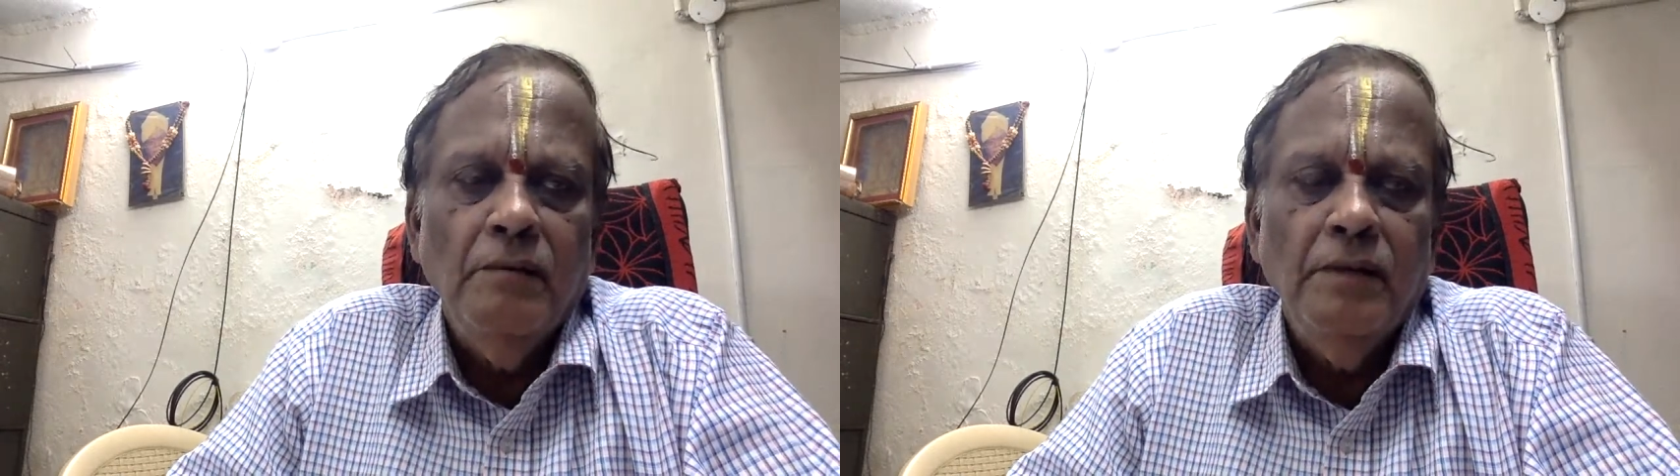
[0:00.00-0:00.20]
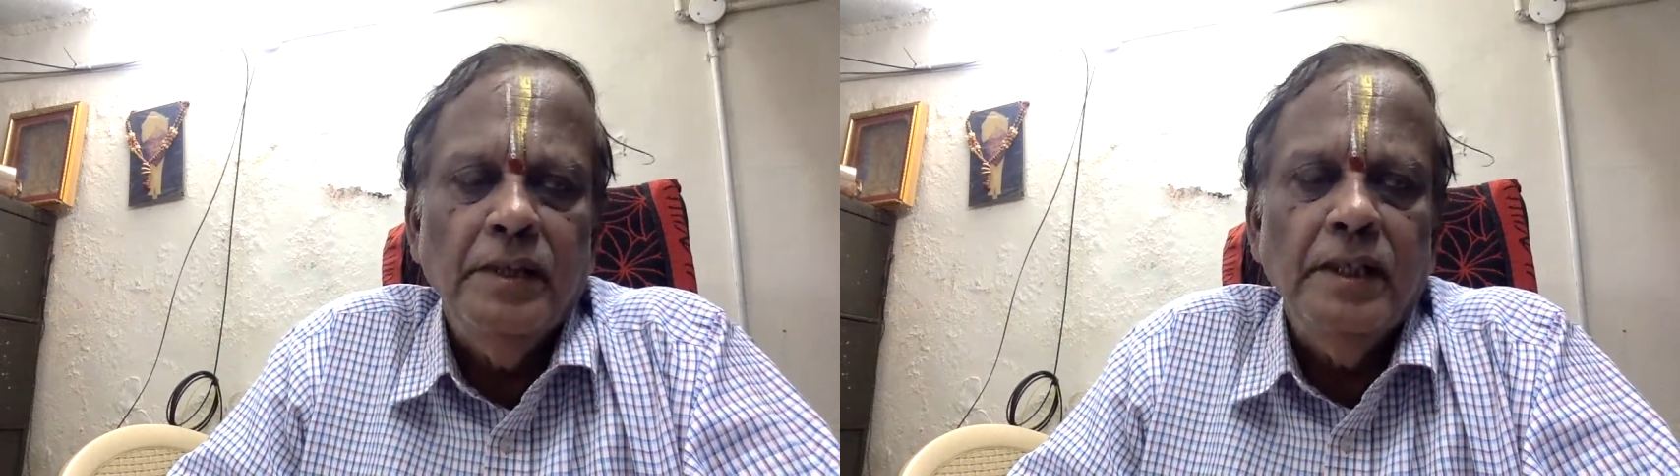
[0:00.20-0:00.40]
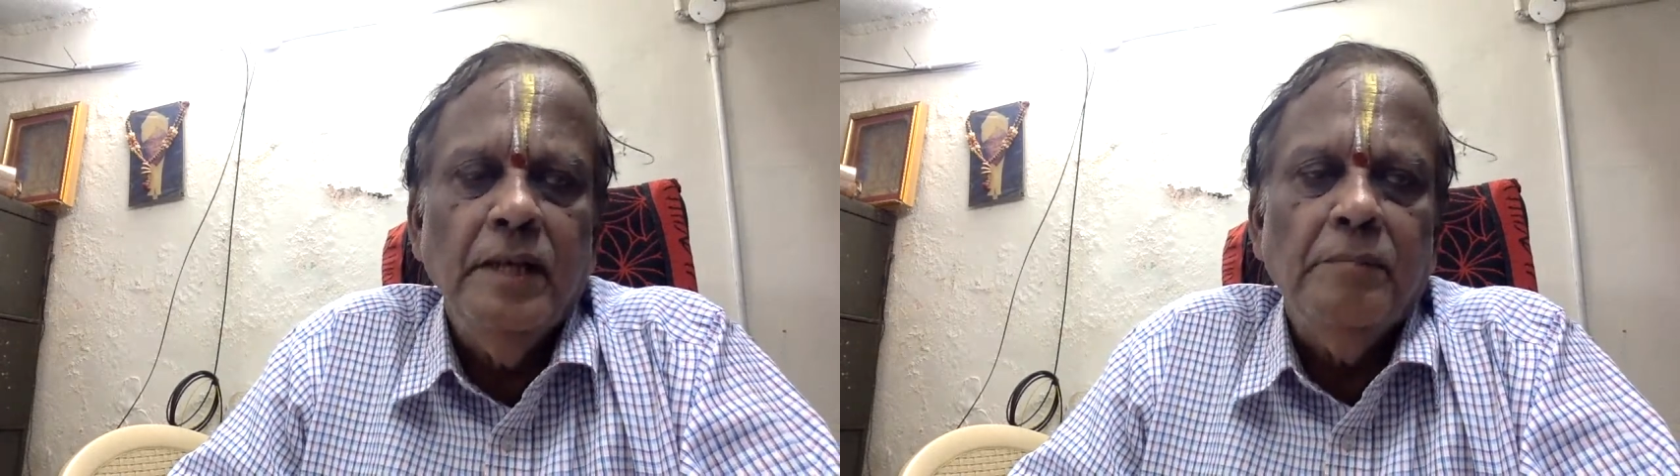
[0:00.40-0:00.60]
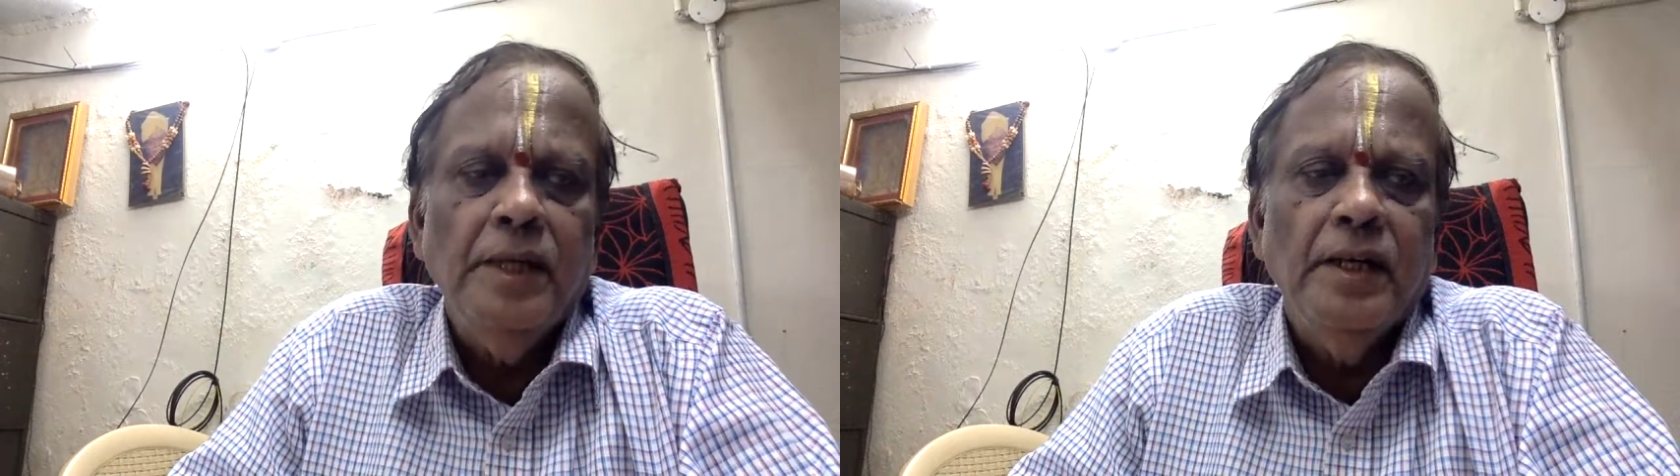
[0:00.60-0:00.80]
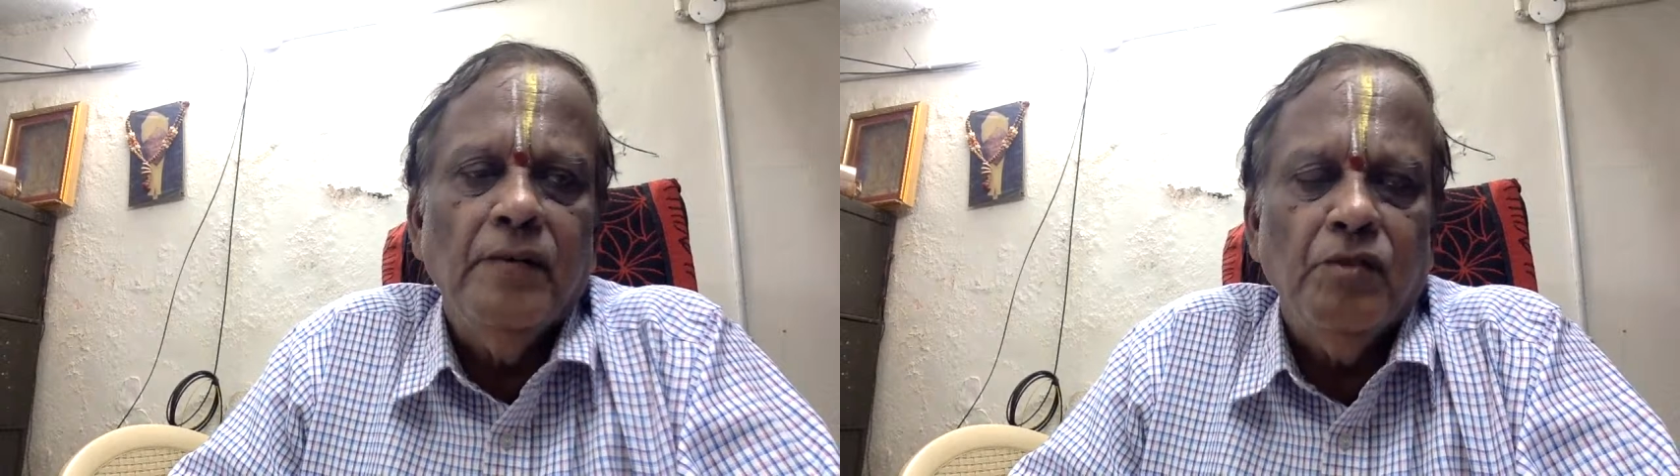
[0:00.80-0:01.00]
within a
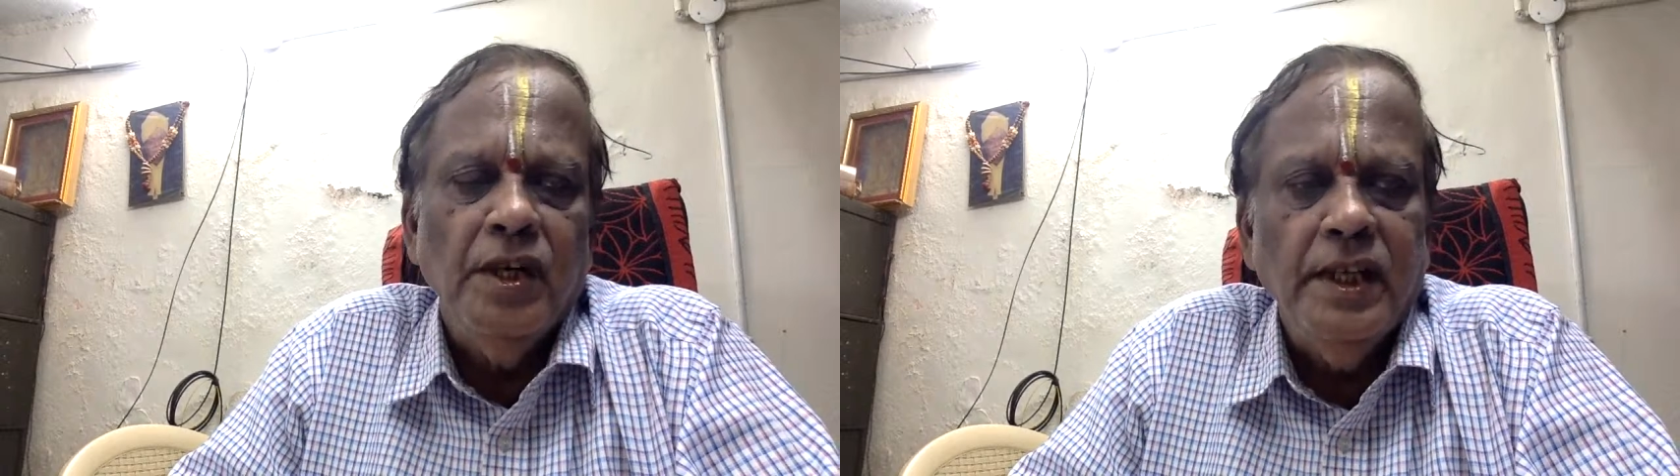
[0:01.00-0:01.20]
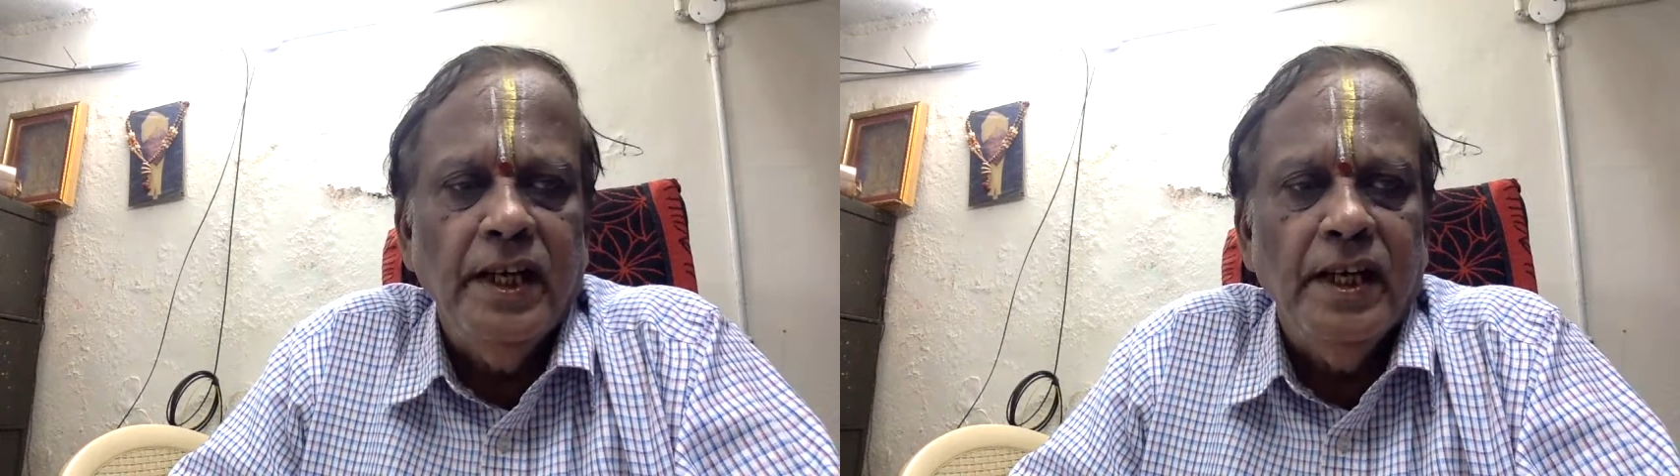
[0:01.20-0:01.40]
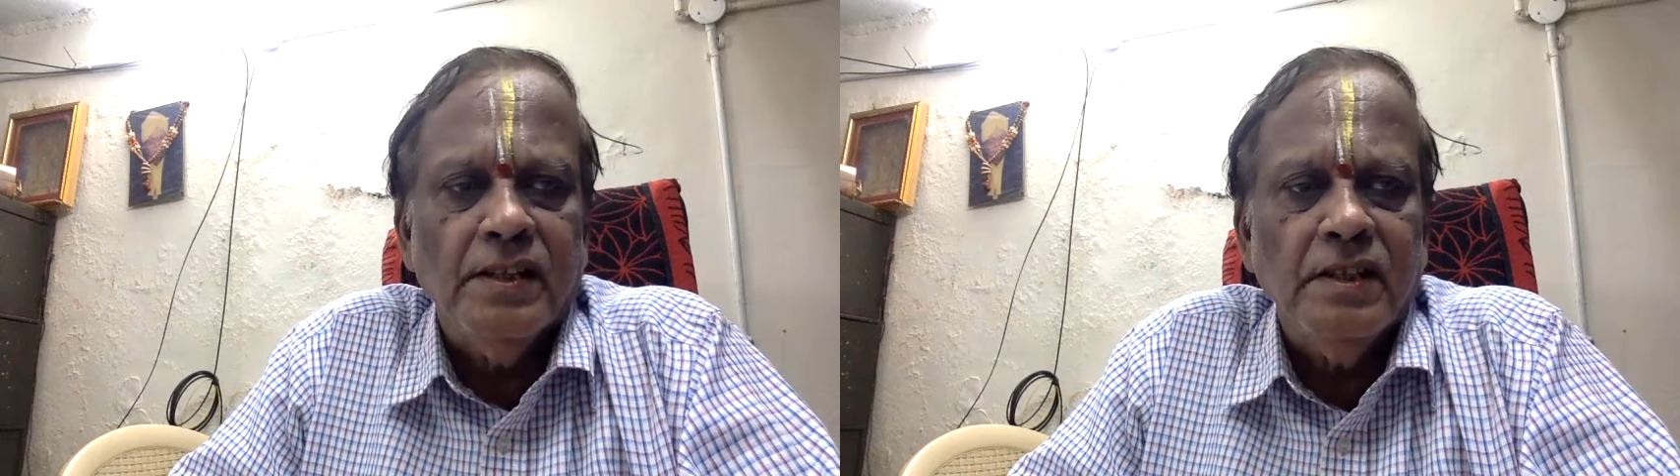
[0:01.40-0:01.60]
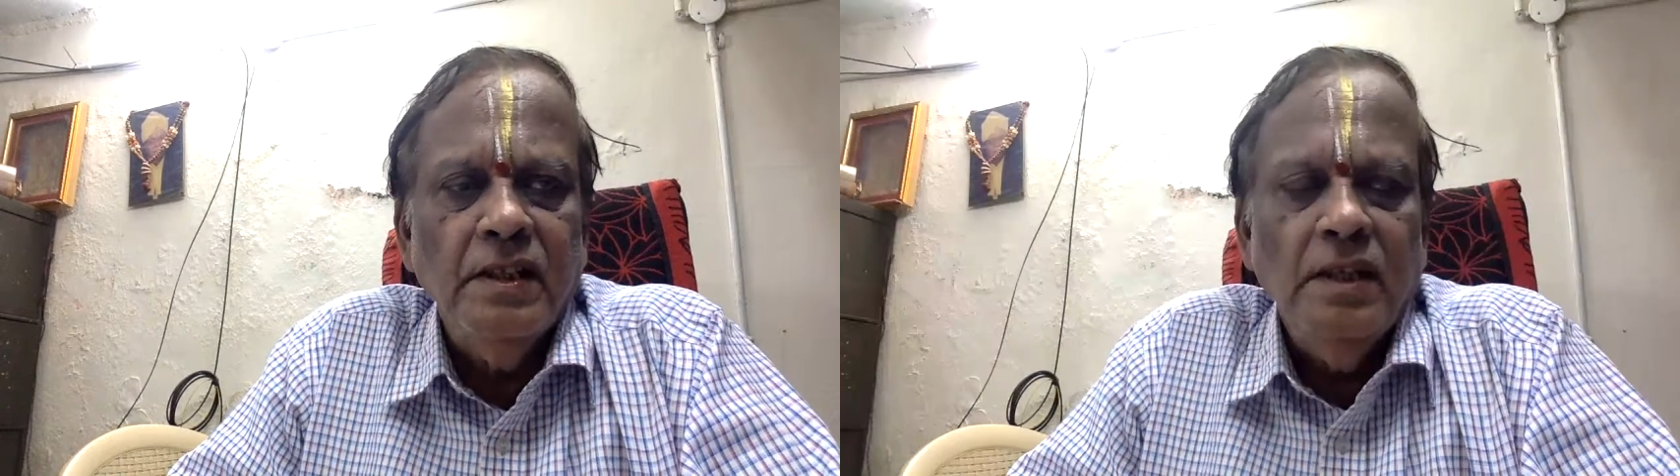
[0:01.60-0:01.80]
period of 20 days.